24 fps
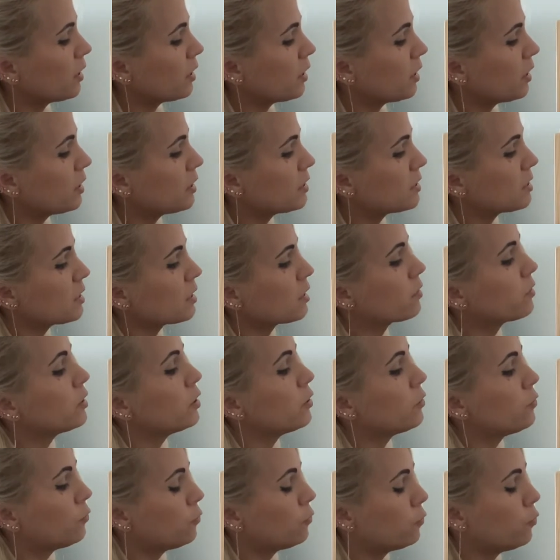it's
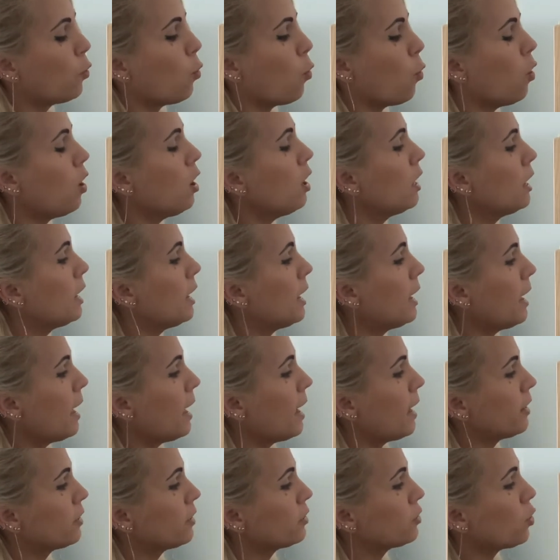equal 4,
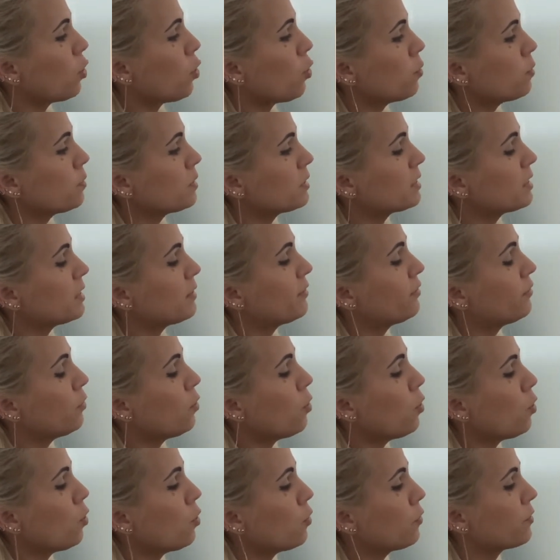and obviously
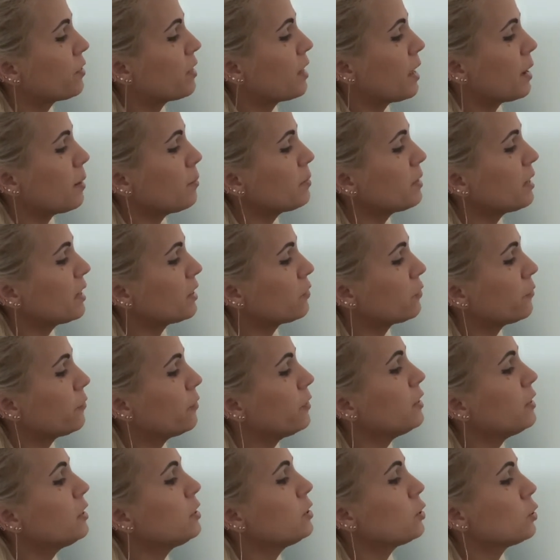4 of them can
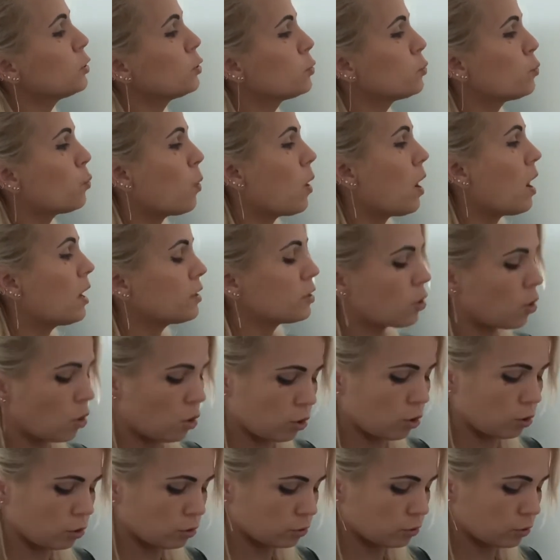fit in one
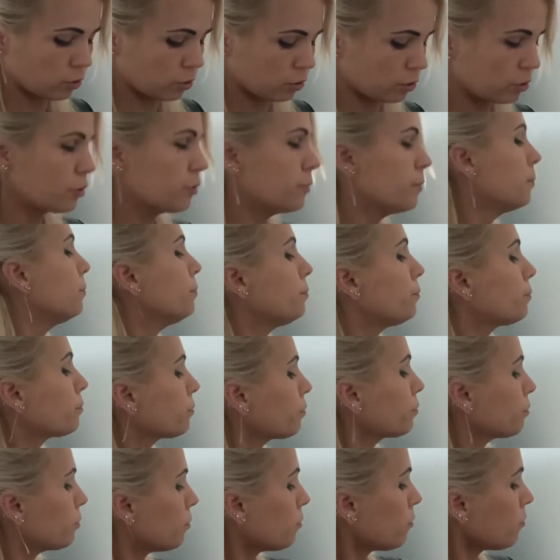whole note.
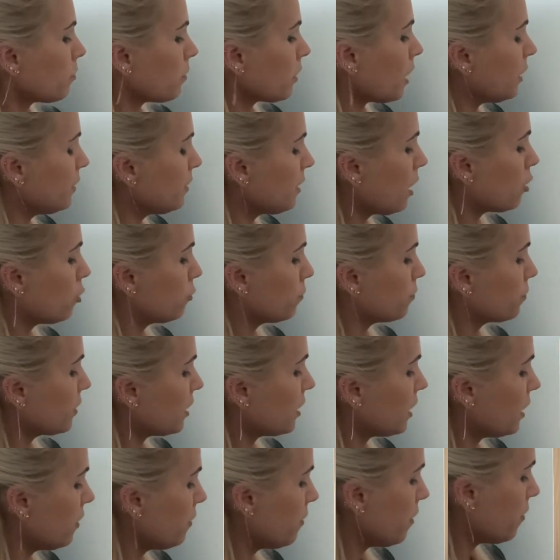Now,
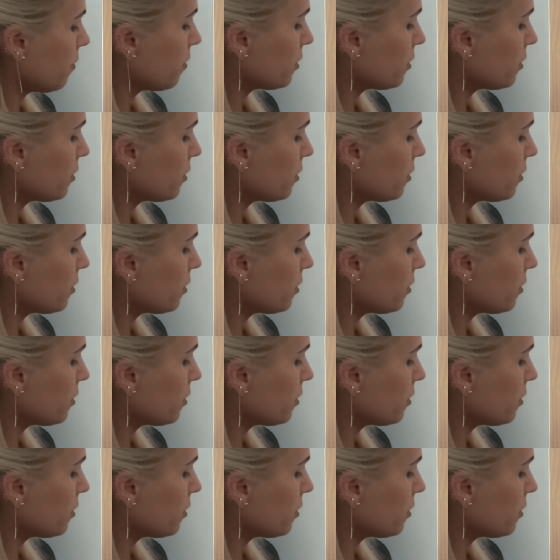if you will